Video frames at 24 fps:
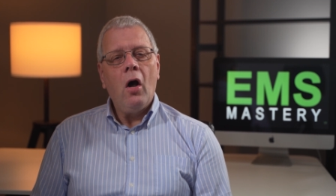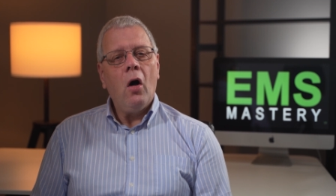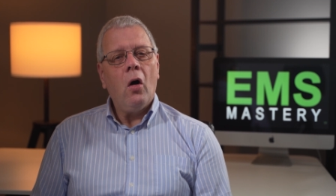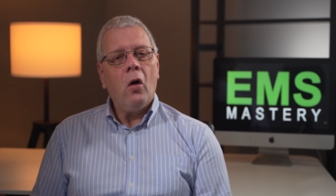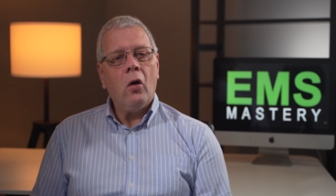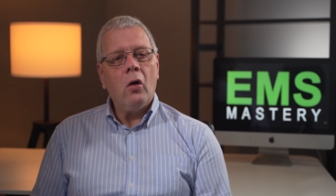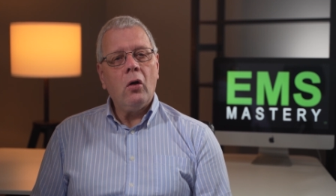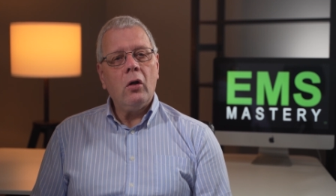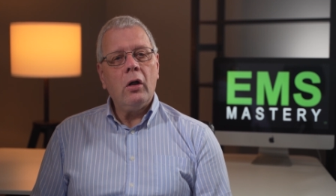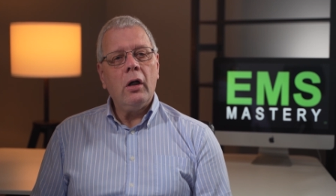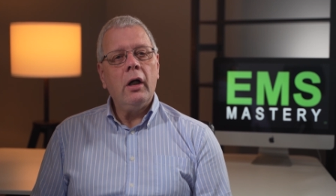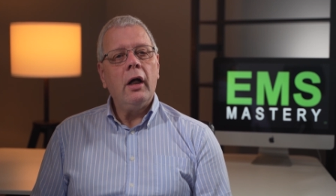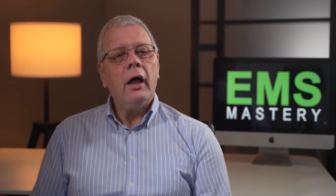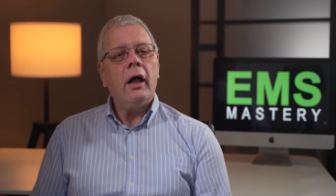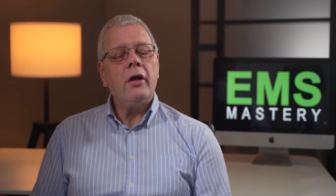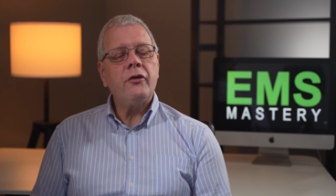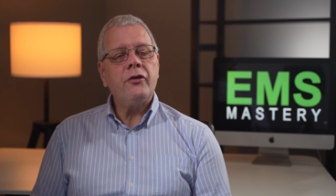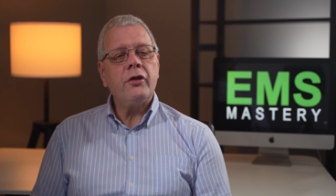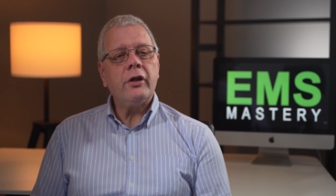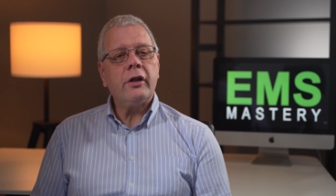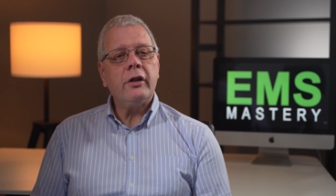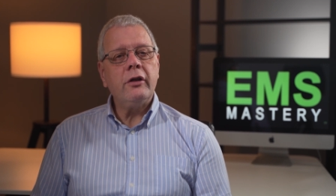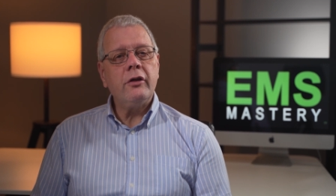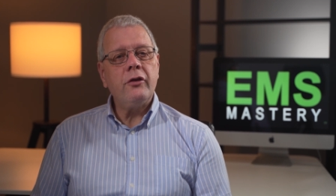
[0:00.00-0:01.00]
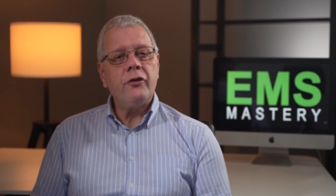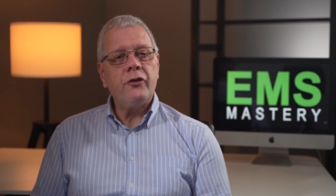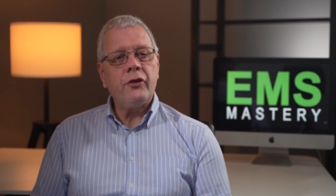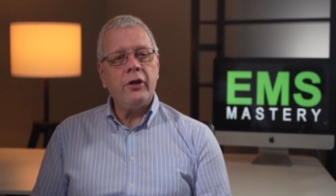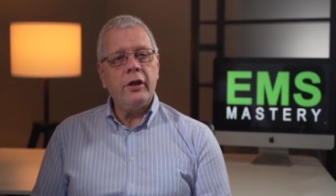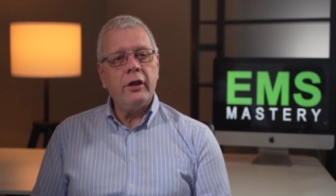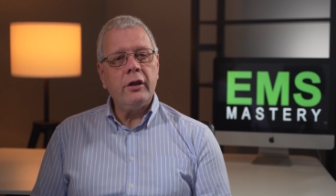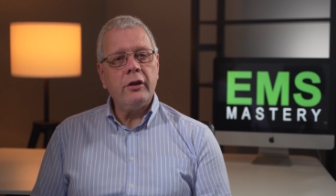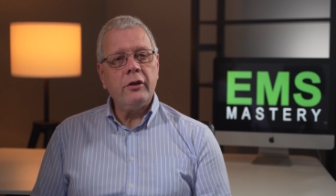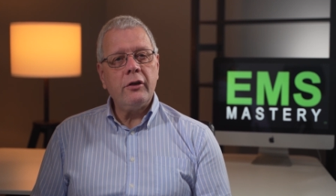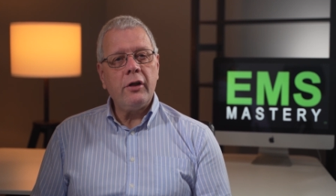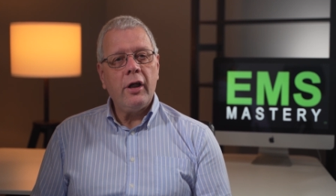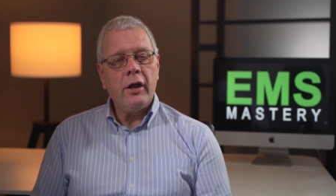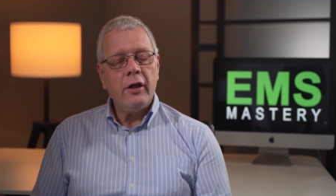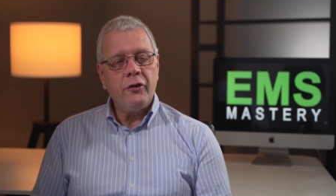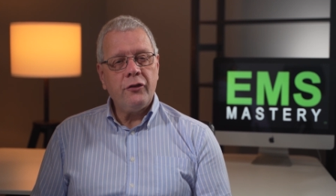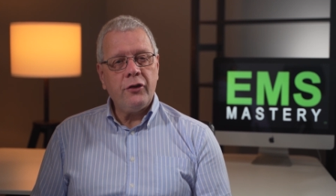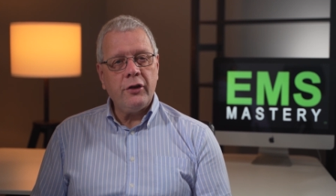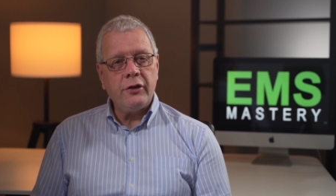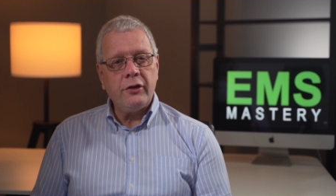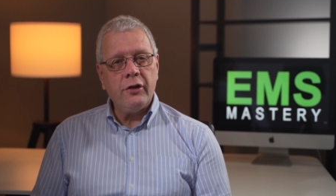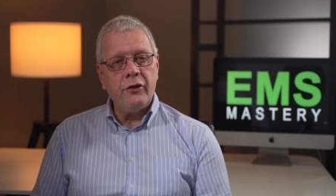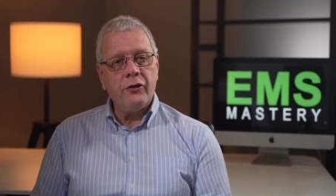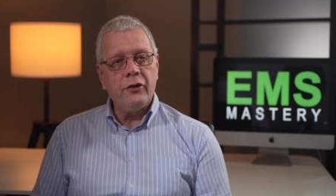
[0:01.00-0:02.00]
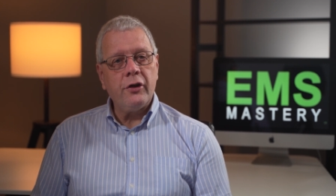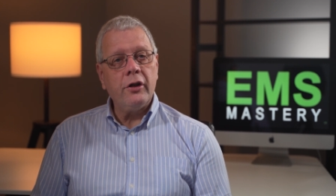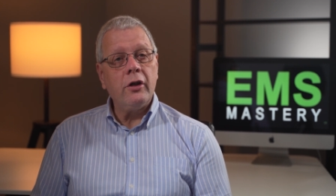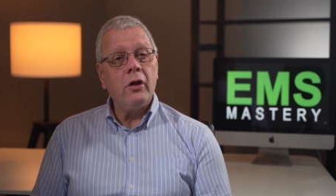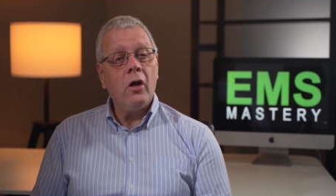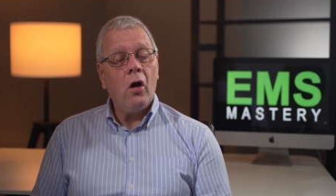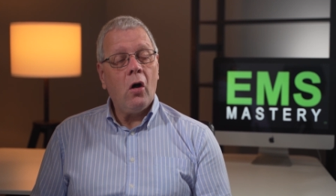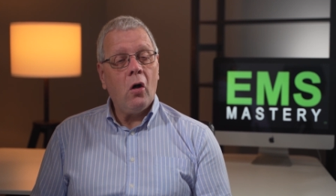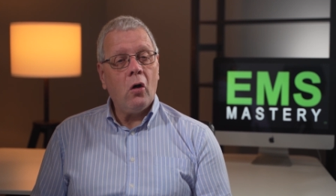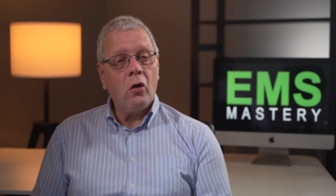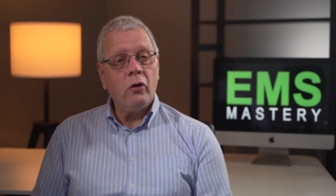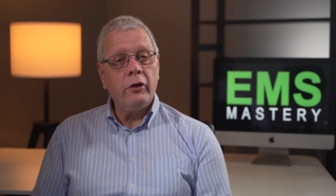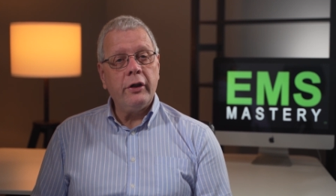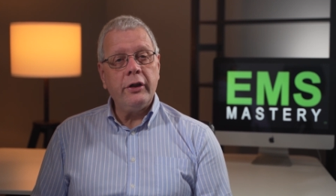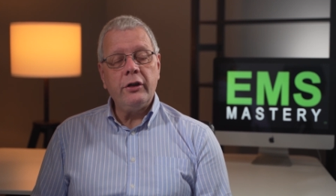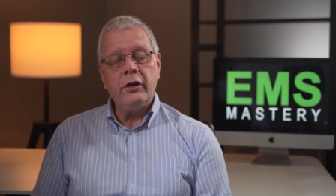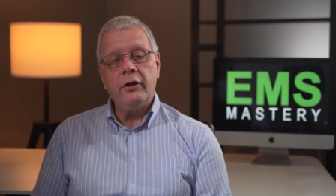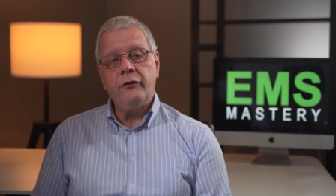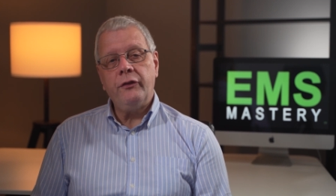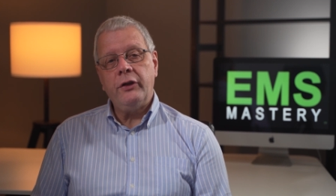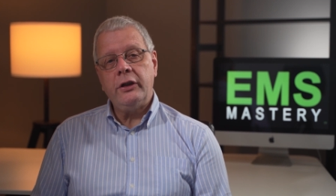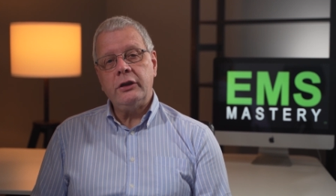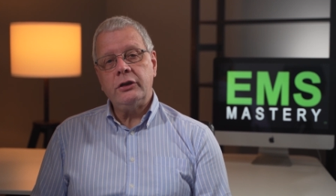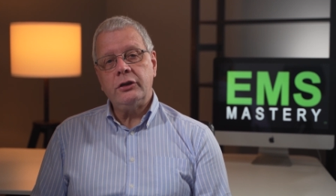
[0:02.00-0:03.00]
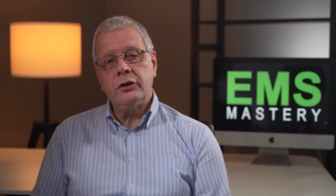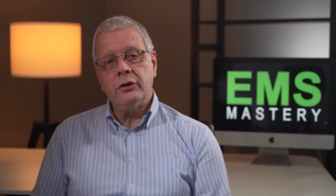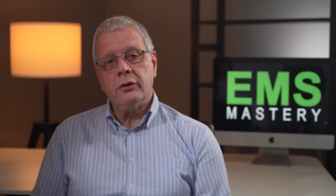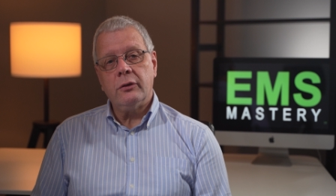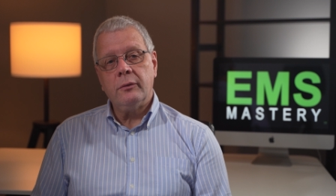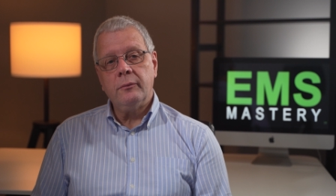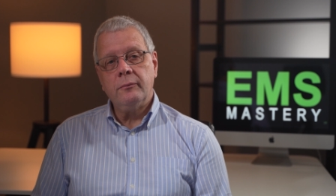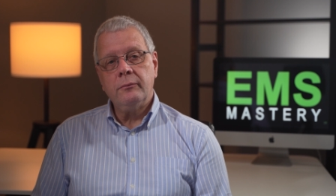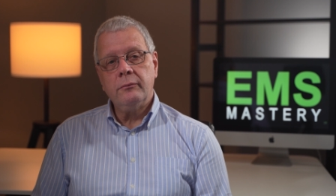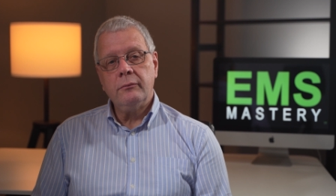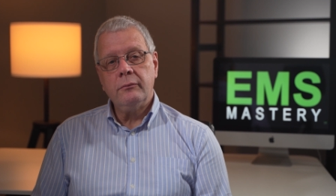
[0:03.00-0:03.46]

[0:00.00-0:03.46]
or as a concerned citizen or individual.